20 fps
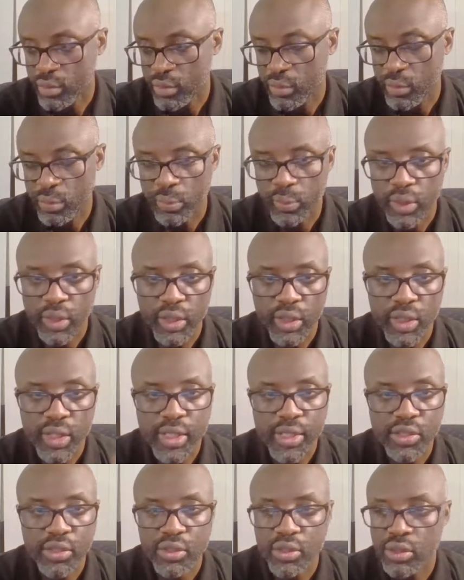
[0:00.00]
we,
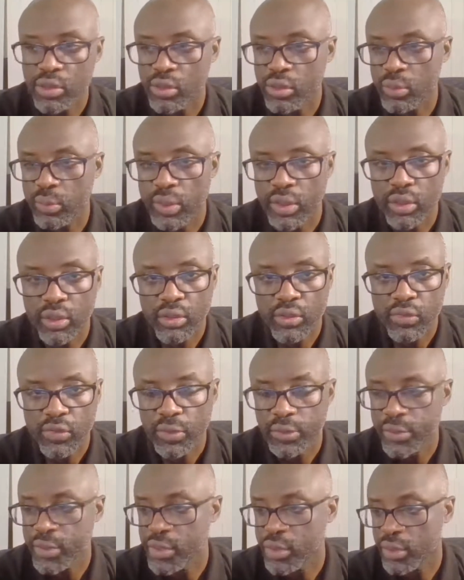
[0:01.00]
as you know, we don't
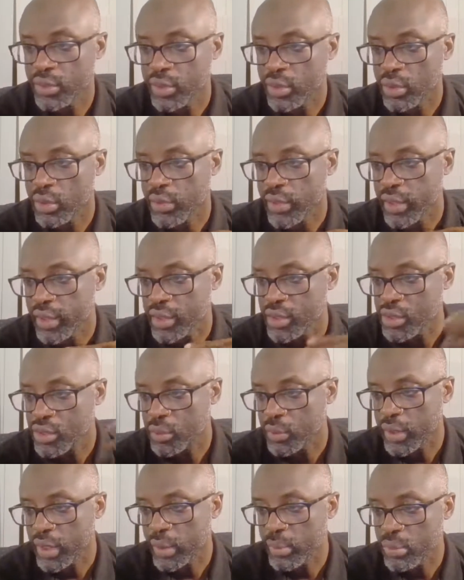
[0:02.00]
focus on the gorillas.
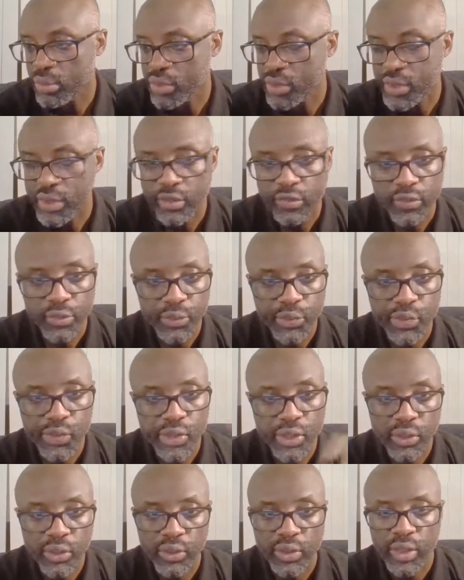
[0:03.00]
We are mostly
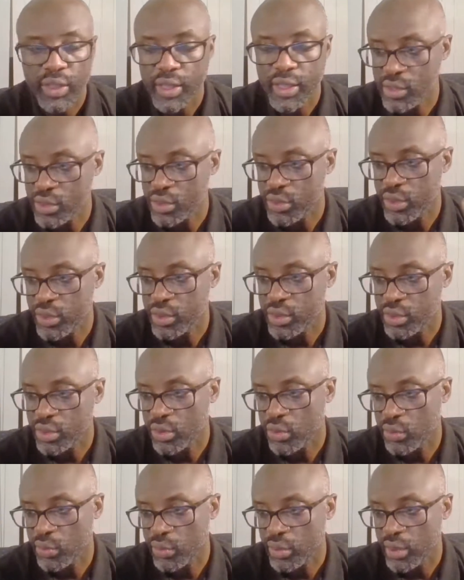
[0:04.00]
focusing on the culture and
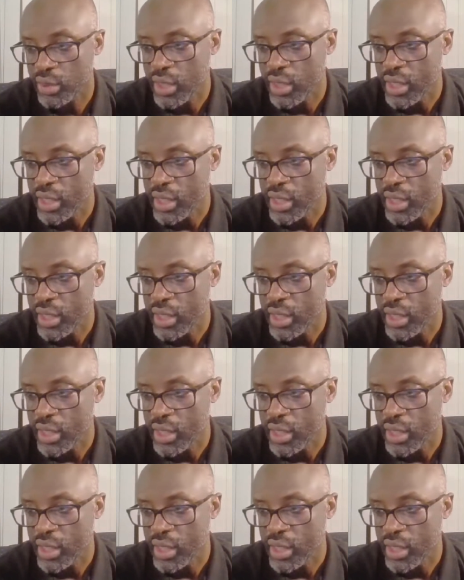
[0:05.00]
so on.